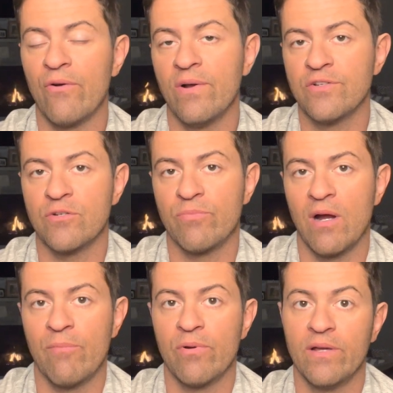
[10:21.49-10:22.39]
rental
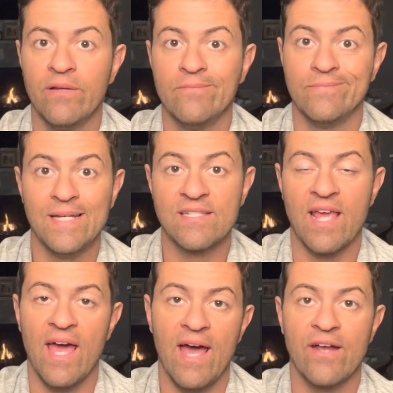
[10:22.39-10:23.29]
property is
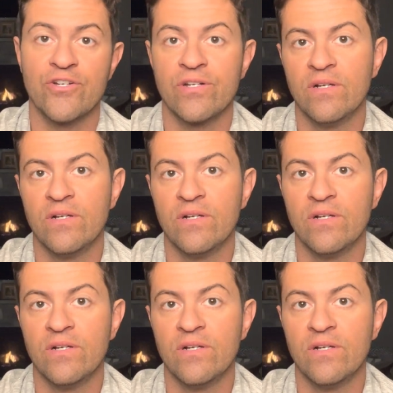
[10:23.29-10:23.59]
cash.